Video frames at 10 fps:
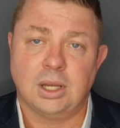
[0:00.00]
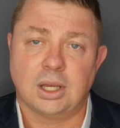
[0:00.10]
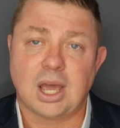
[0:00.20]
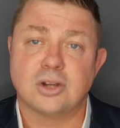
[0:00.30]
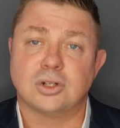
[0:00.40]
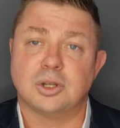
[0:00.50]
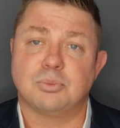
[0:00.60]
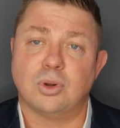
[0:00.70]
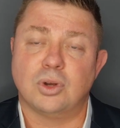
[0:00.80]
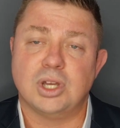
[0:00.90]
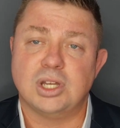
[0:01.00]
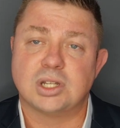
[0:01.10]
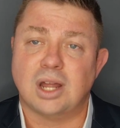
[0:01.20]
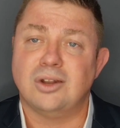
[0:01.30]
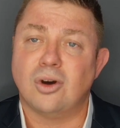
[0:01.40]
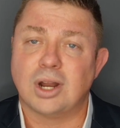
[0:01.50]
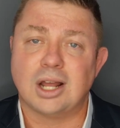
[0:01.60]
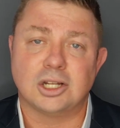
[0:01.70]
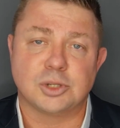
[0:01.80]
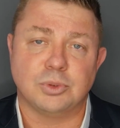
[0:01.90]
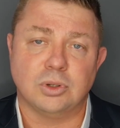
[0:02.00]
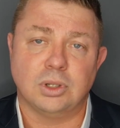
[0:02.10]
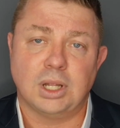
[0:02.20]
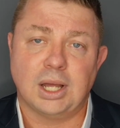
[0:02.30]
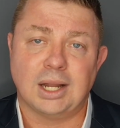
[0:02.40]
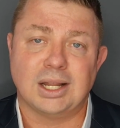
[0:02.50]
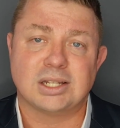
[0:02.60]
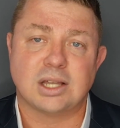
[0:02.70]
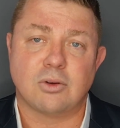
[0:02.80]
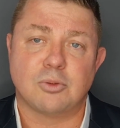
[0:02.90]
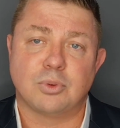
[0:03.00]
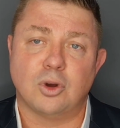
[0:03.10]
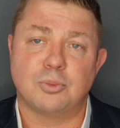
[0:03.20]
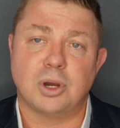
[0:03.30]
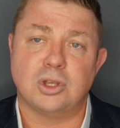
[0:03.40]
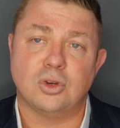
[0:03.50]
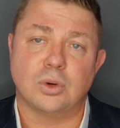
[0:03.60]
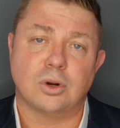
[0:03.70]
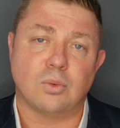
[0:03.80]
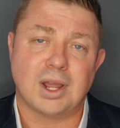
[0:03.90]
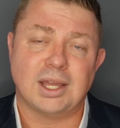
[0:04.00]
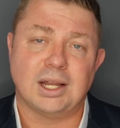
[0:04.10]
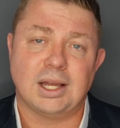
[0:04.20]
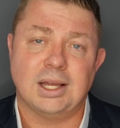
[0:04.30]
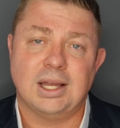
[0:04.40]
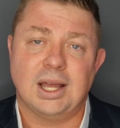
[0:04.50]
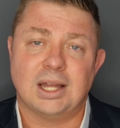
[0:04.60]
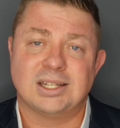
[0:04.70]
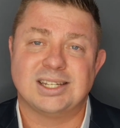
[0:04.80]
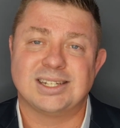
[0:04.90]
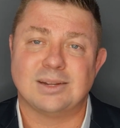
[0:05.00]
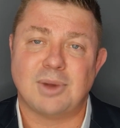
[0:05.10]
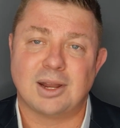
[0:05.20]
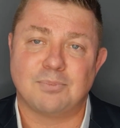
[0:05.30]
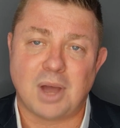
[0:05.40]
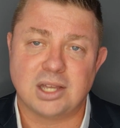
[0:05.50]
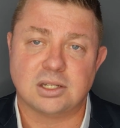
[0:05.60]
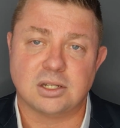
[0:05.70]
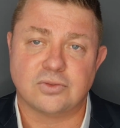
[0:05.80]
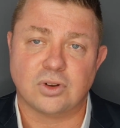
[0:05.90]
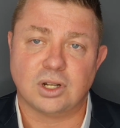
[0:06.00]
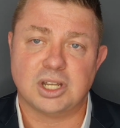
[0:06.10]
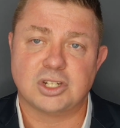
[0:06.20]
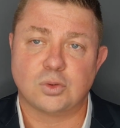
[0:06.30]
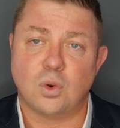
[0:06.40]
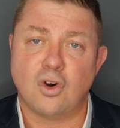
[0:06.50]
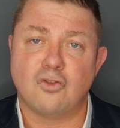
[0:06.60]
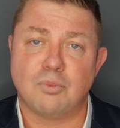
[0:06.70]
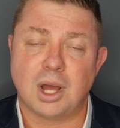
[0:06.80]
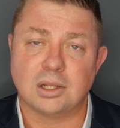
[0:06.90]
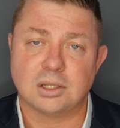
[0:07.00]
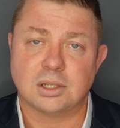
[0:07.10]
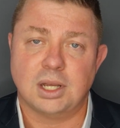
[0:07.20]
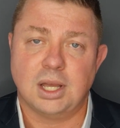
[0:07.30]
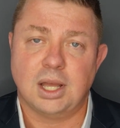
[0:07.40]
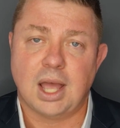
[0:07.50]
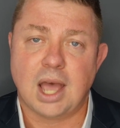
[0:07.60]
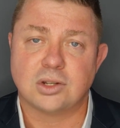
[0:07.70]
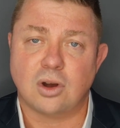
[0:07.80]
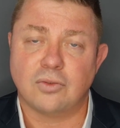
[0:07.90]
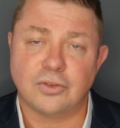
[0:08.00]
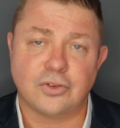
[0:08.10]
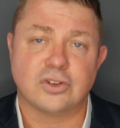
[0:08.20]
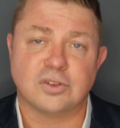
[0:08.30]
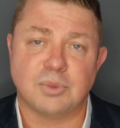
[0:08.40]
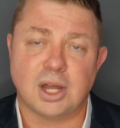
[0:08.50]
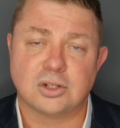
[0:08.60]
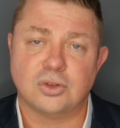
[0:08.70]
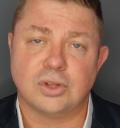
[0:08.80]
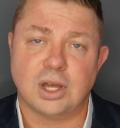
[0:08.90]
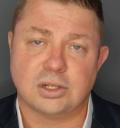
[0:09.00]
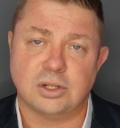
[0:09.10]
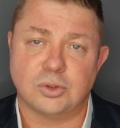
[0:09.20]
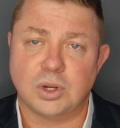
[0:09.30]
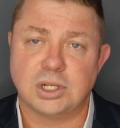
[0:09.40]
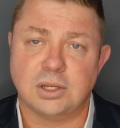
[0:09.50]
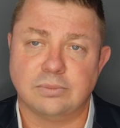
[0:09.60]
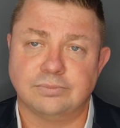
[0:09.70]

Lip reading: Casual employees are not eligible unless they were employed by you on a regular and systematic basis for at least 12 months as of the 1st of March 2020.